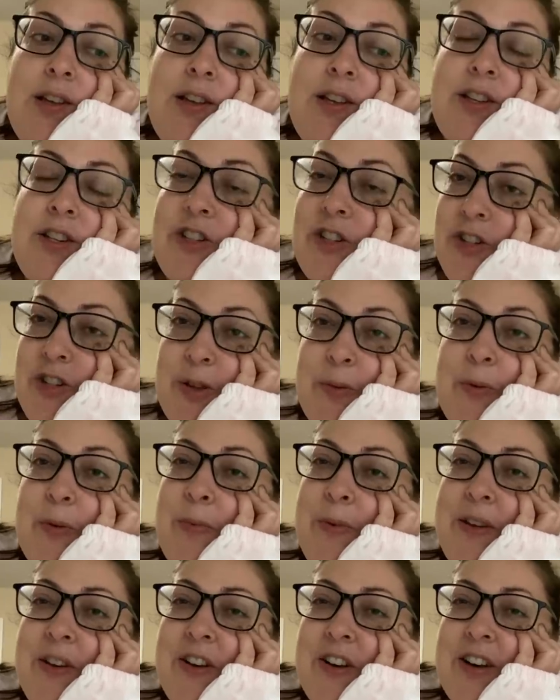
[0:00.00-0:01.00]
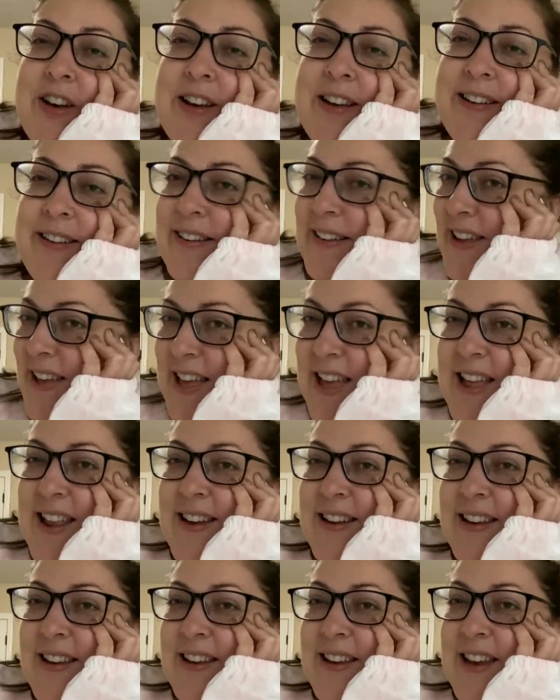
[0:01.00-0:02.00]
she will be gone
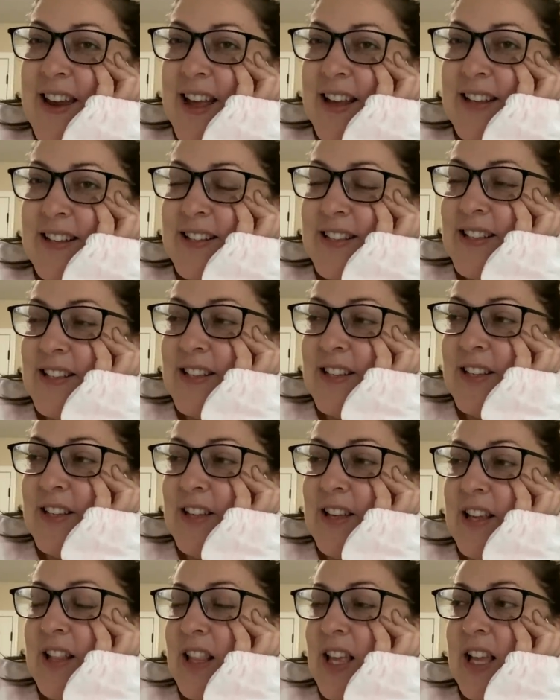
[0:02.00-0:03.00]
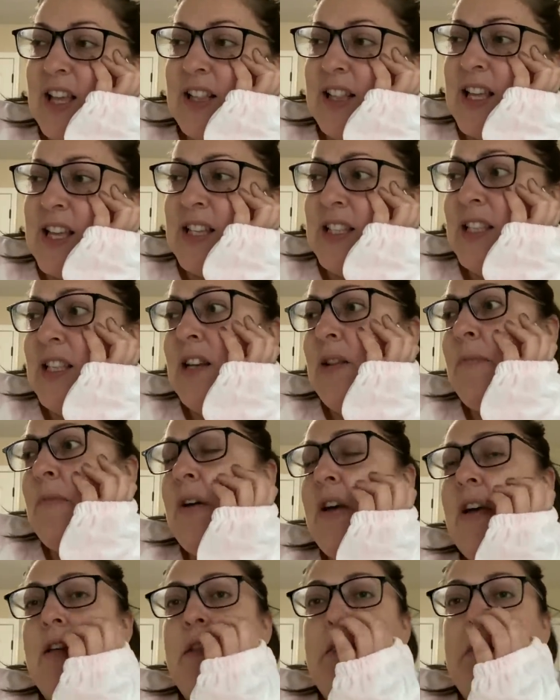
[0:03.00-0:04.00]
next in like less than a
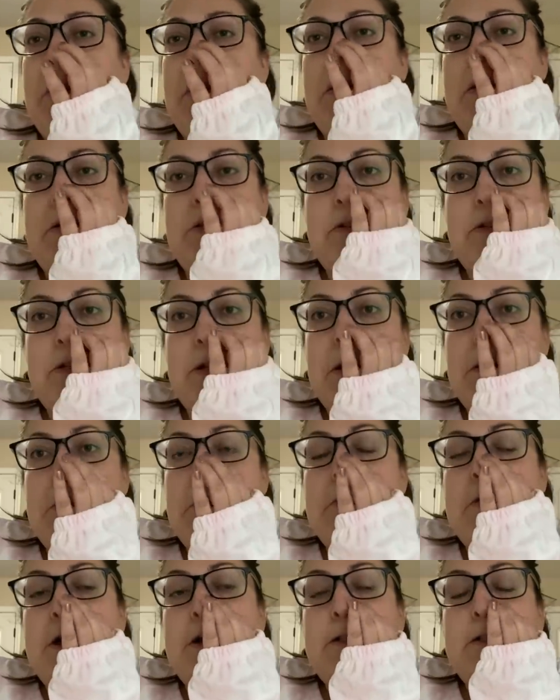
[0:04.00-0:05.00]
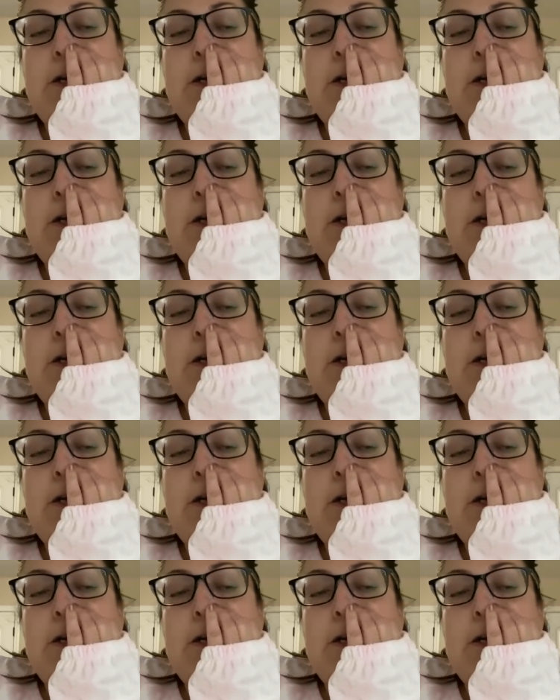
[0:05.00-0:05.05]
month. So that's